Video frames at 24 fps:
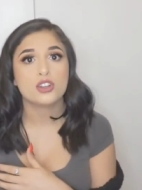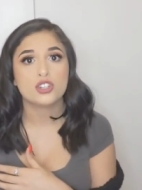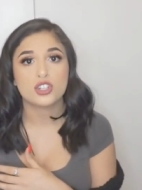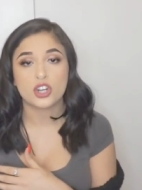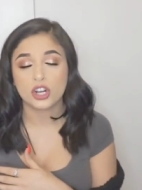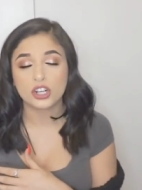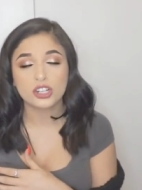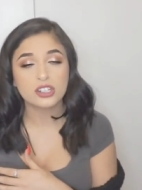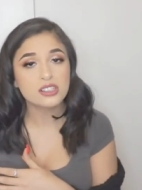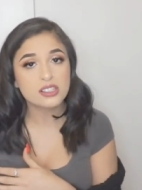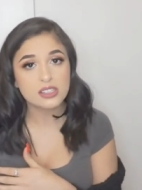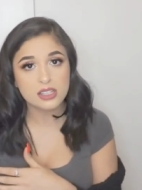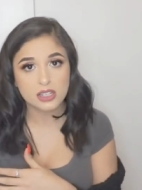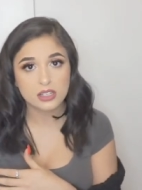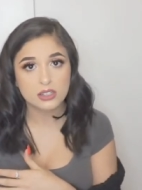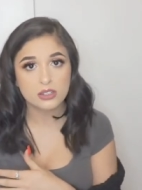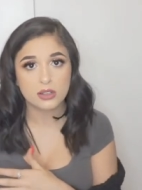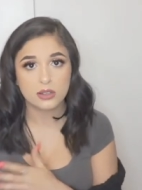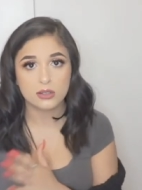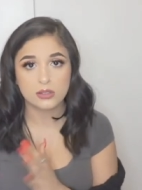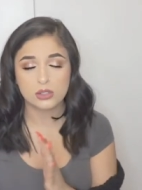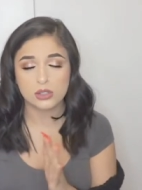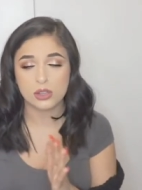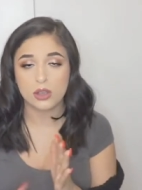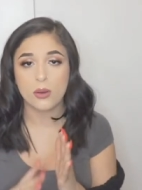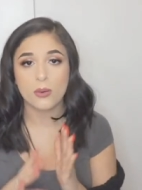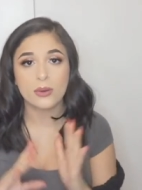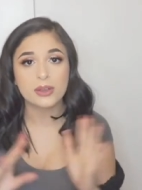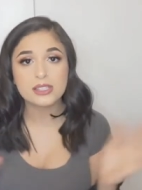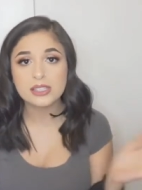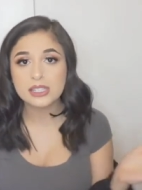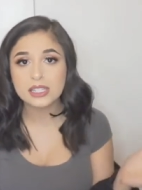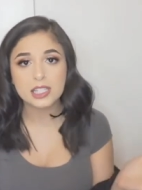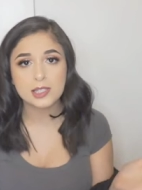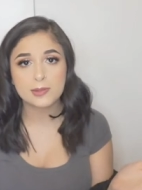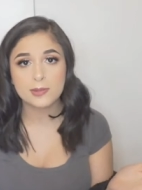darker skin tones, so you
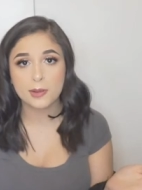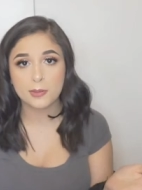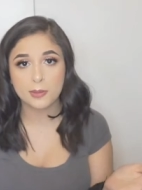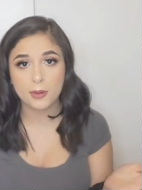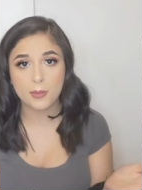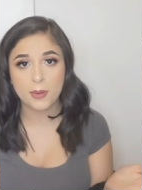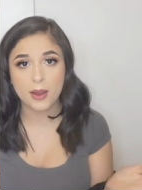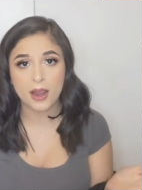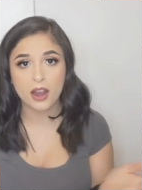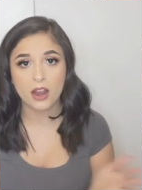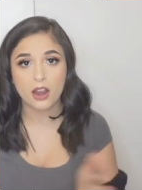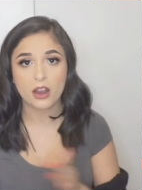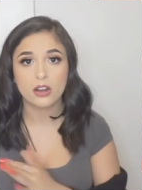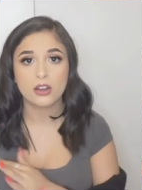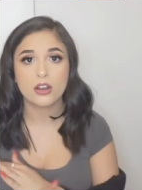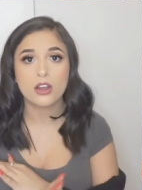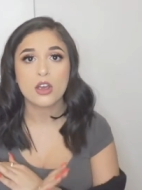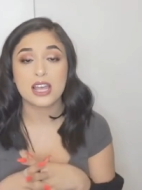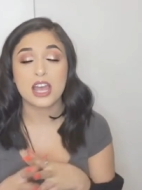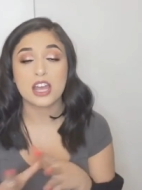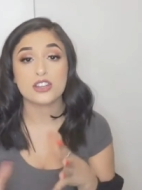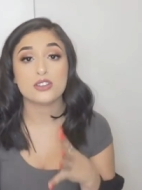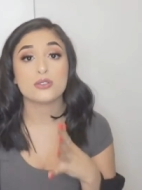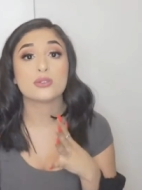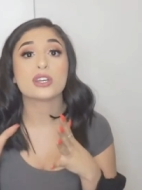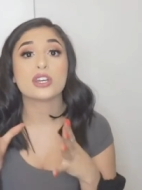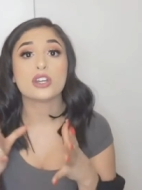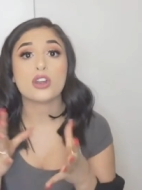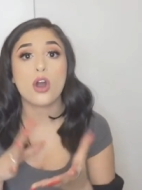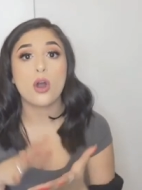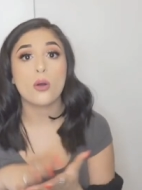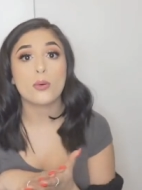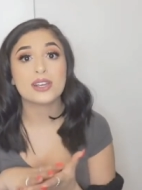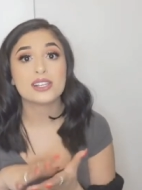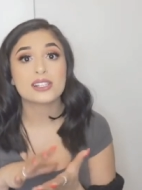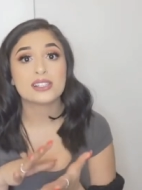always need to be prepared, and you can
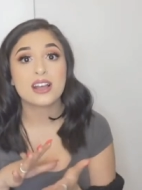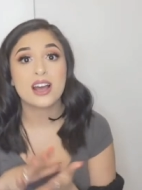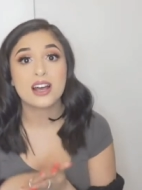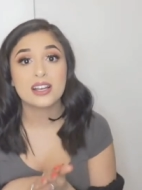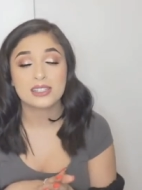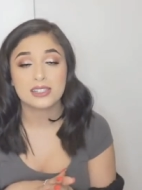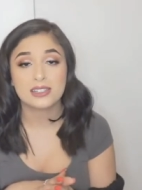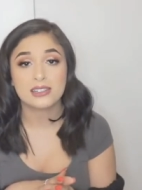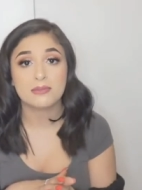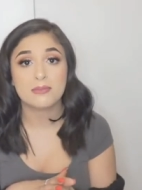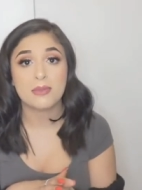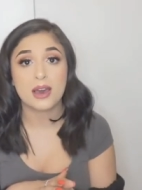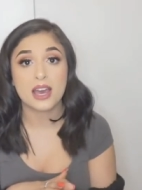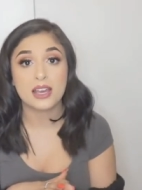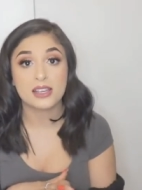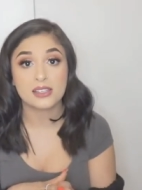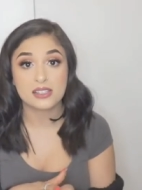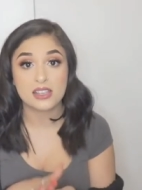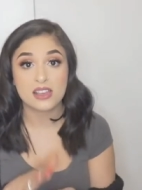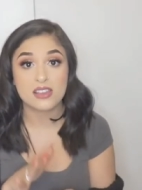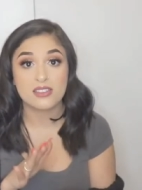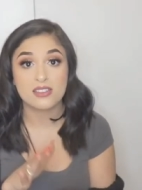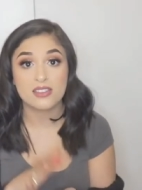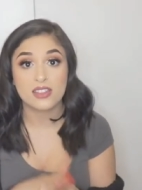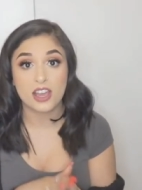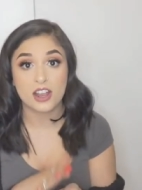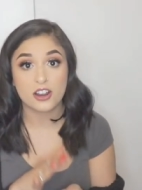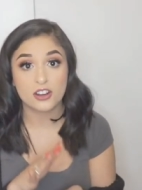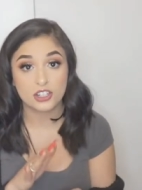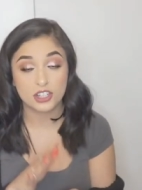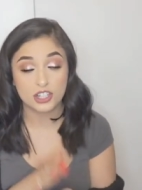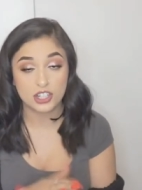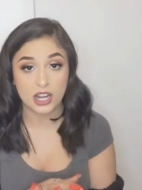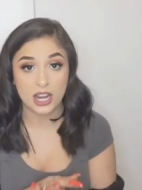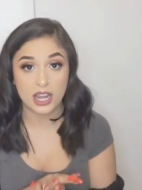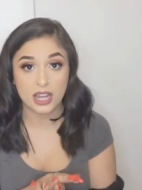always customize
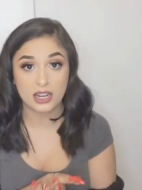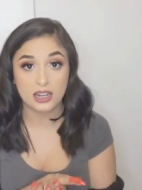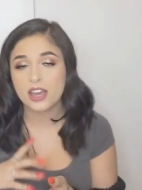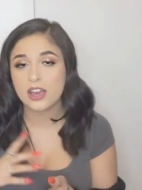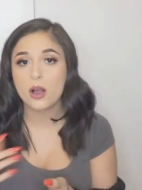their shade.